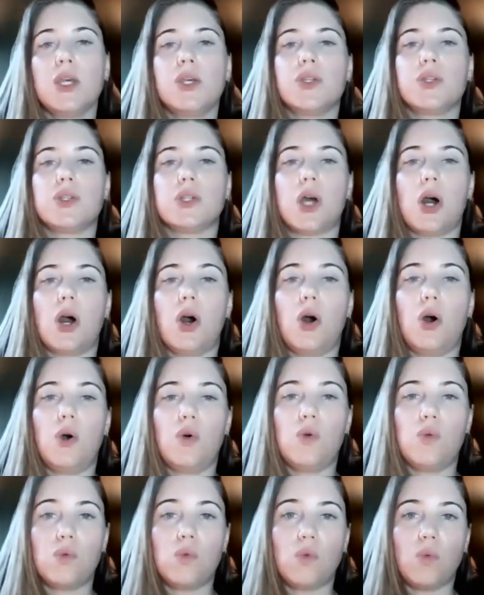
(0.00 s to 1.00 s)

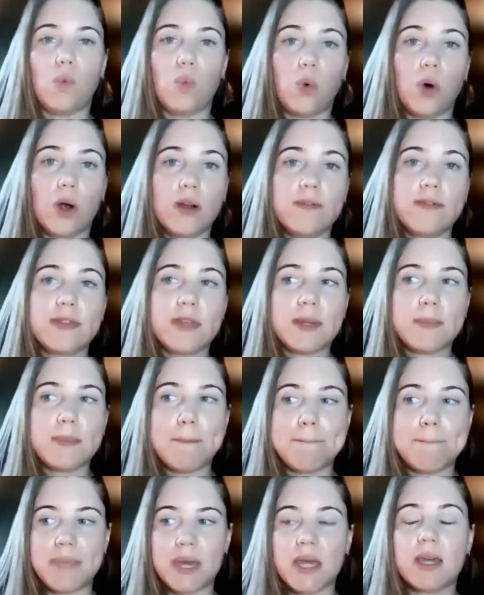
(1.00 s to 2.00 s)
So one of the
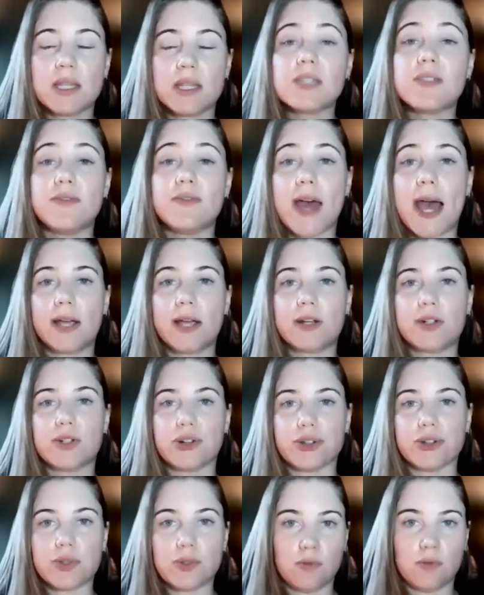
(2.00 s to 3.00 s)
biggest
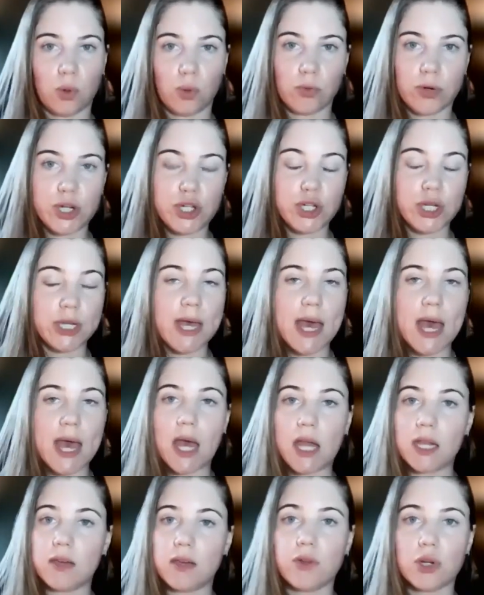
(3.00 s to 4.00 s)
factors for reaching
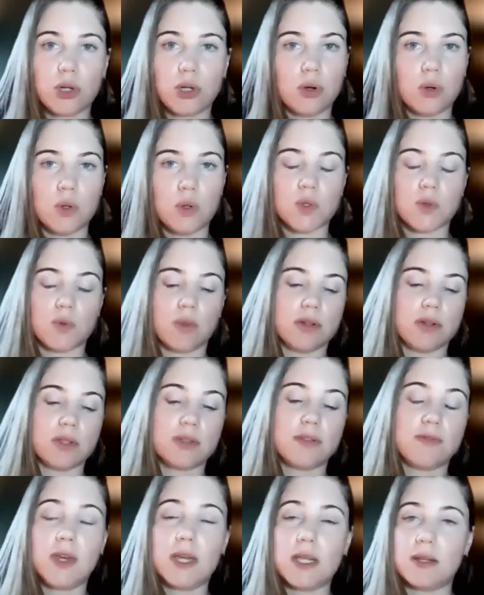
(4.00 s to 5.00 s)
any of your goals, whether
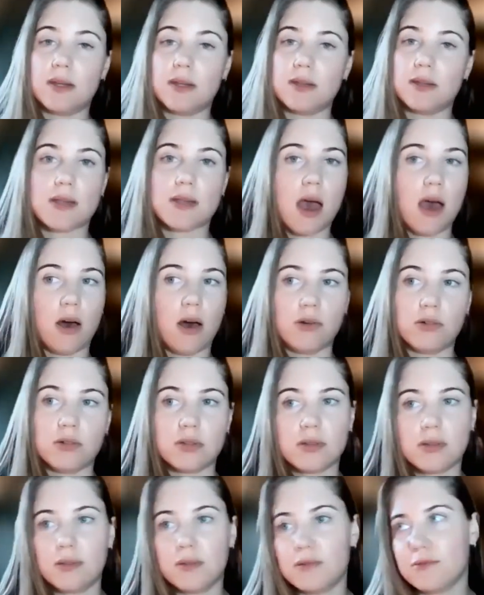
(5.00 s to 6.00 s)
it's fitness,
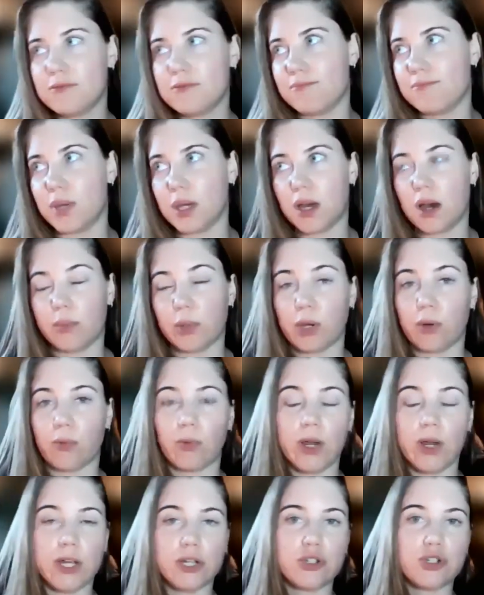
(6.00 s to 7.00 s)
health, becoming
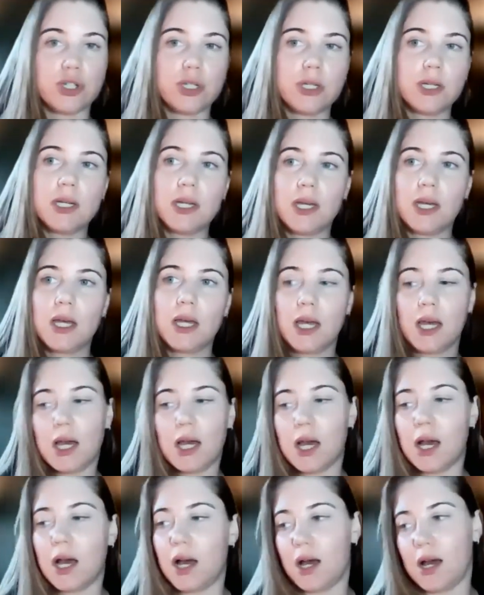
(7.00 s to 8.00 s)
rich,
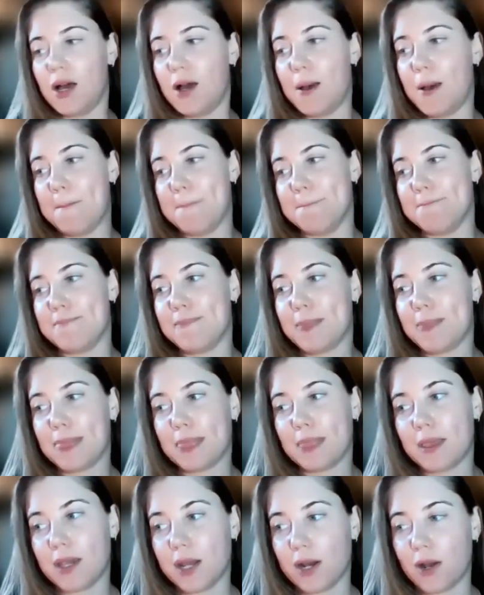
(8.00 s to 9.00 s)

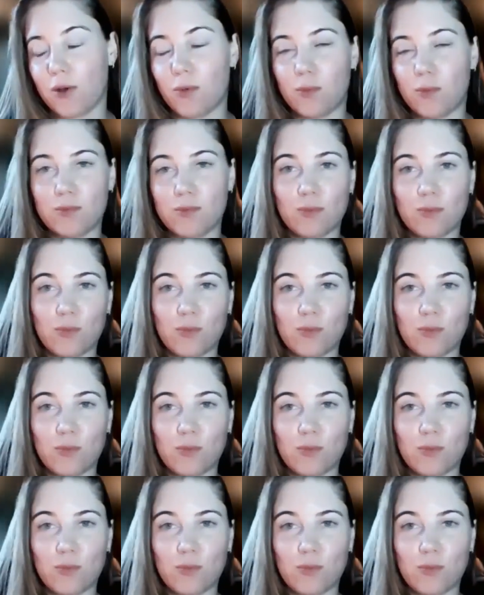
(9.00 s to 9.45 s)
you know,